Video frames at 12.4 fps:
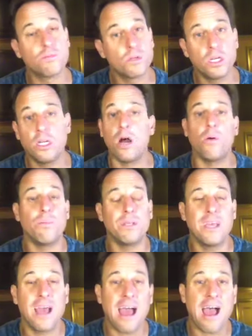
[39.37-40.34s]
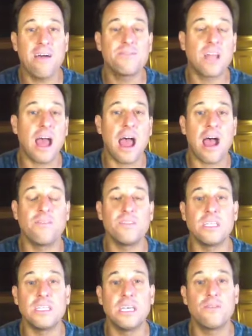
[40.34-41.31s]
You know, but you have to have
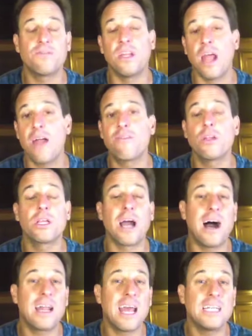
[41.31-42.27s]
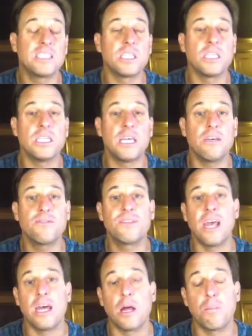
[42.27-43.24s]
the gift, and every God has a gift
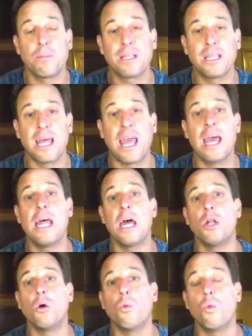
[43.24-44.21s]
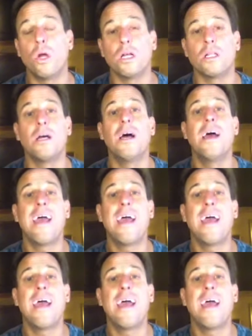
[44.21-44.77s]
and a plan and a will